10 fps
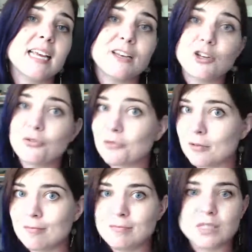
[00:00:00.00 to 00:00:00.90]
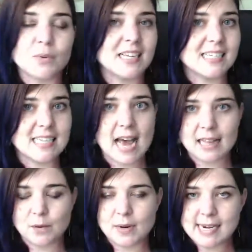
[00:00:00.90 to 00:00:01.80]
in your rooms with
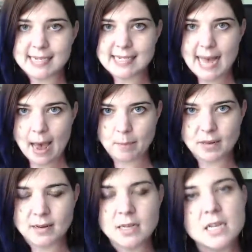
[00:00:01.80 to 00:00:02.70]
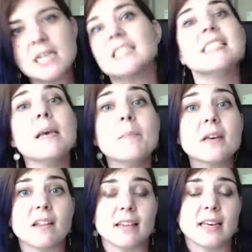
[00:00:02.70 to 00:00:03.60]
exactly what needs to happen.
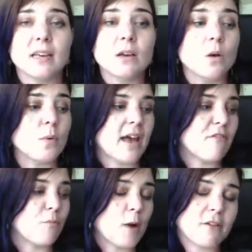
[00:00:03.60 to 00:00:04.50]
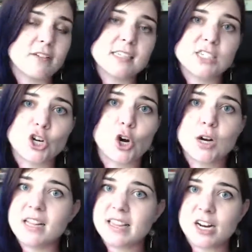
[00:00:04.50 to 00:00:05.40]
Typically, we have breakfast
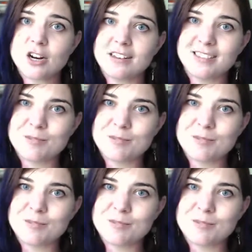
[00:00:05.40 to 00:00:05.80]
already there in the